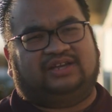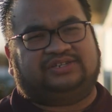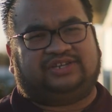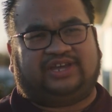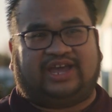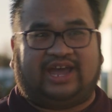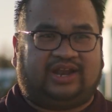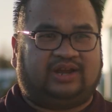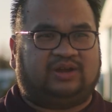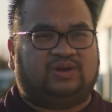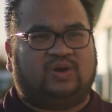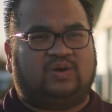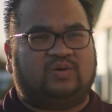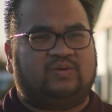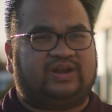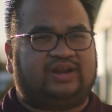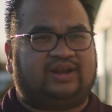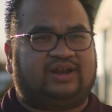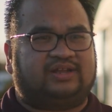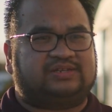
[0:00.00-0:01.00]
She had a
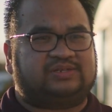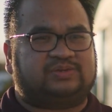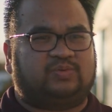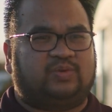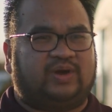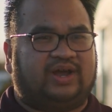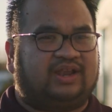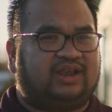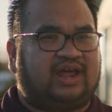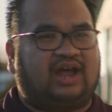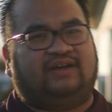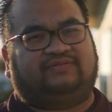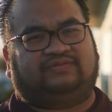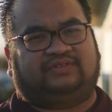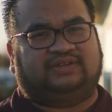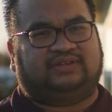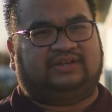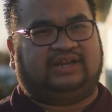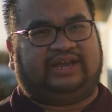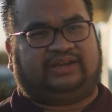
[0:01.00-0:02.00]
go at it as well
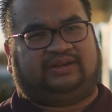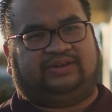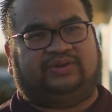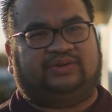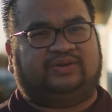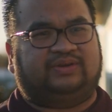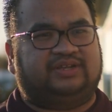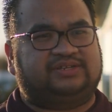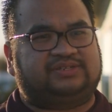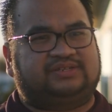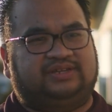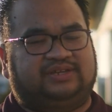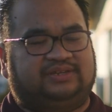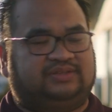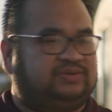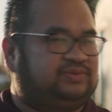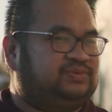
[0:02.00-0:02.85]
after, like, you know, listening